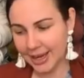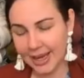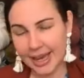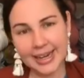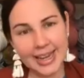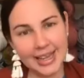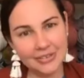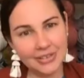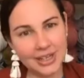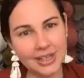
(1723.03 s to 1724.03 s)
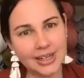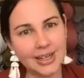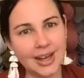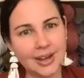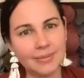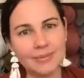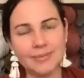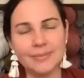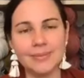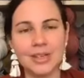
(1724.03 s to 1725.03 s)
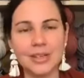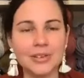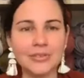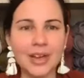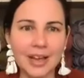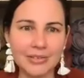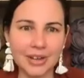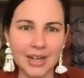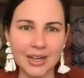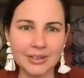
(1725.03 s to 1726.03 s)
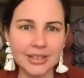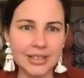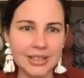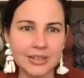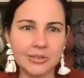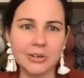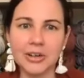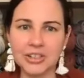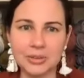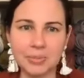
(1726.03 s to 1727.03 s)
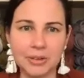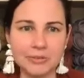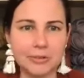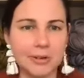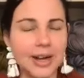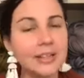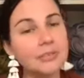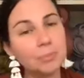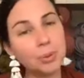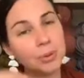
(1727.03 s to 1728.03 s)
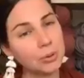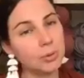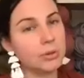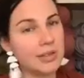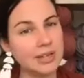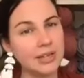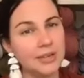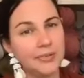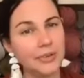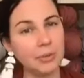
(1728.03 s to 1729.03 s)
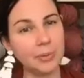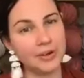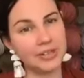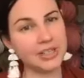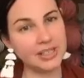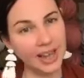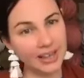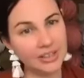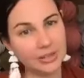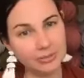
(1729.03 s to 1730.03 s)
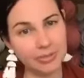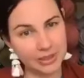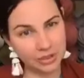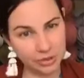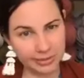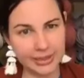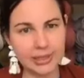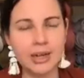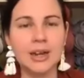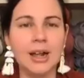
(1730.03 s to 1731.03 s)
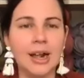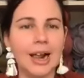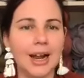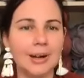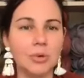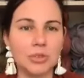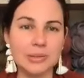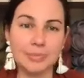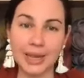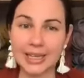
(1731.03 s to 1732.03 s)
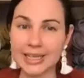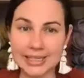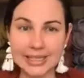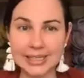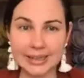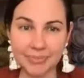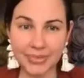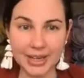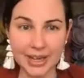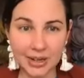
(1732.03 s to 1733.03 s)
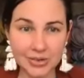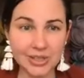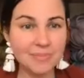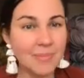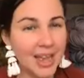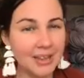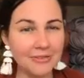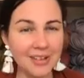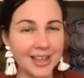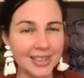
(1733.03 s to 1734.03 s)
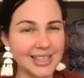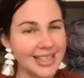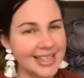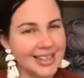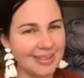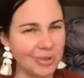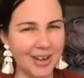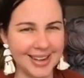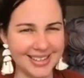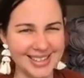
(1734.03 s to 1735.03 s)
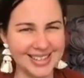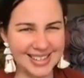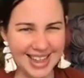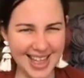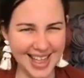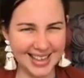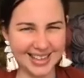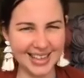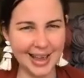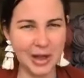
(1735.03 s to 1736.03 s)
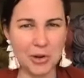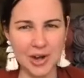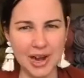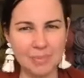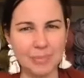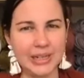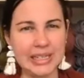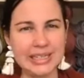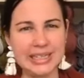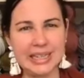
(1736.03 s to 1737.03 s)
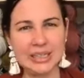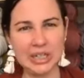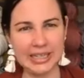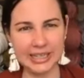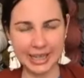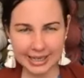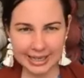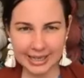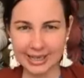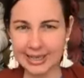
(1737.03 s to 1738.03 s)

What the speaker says: And even if you've ever knitted or crocheted before and you've pulled your project out to redo it or to make it into something else, you may have found that the yarn will kind of snag and get caught up and start looking yucky.